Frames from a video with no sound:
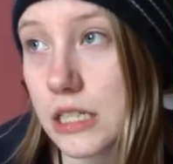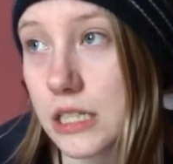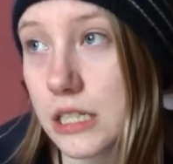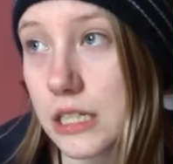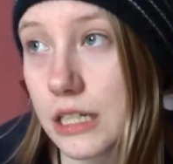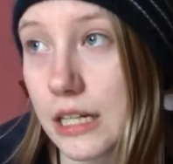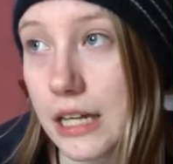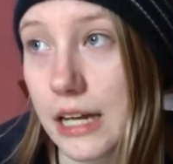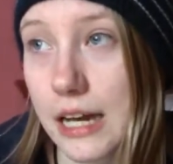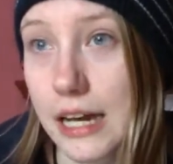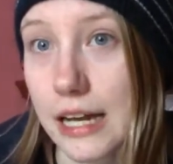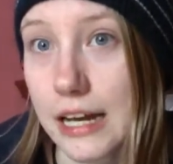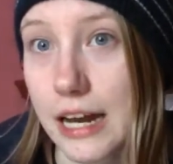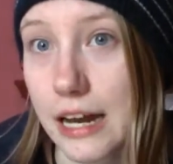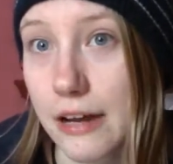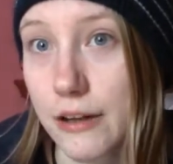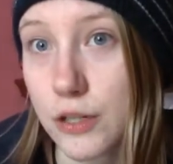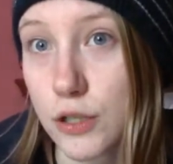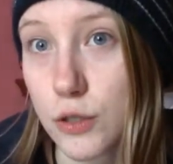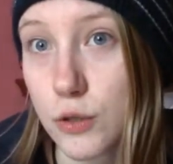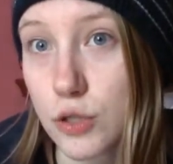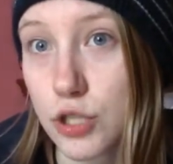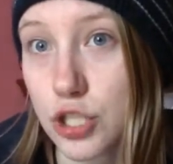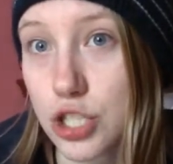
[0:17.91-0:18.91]
yeah, and how
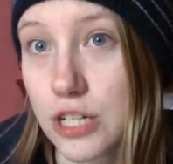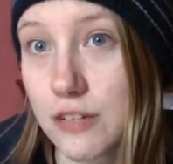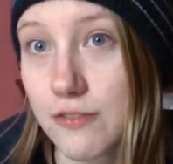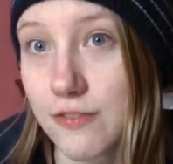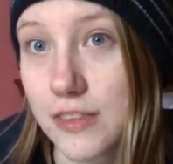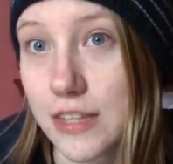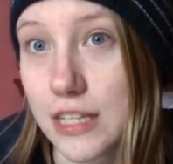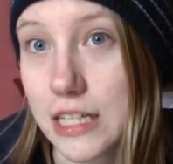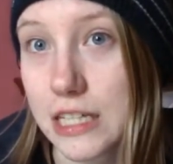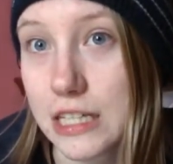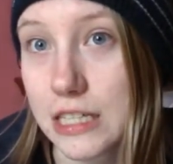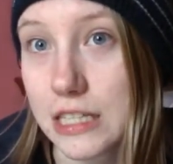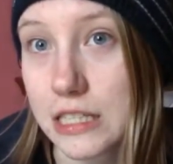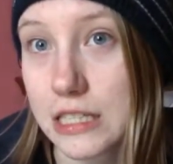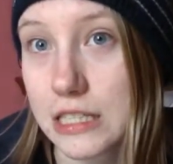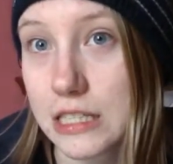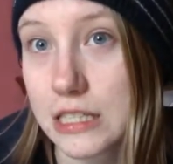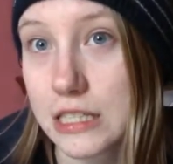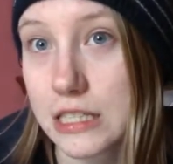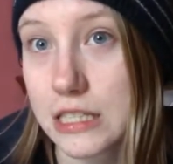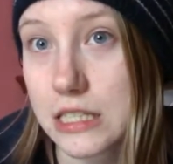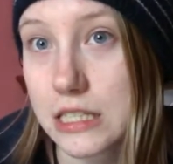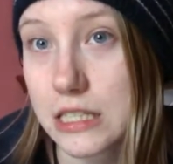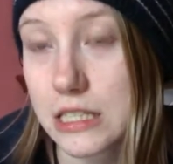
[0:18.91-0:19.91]
you achieve
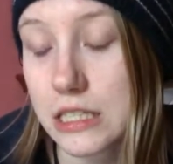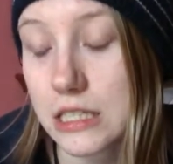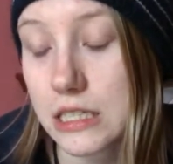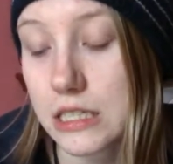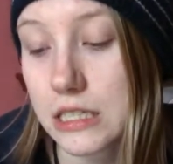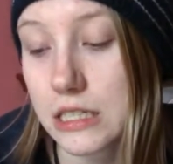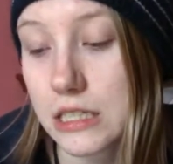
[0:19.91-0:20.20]
things.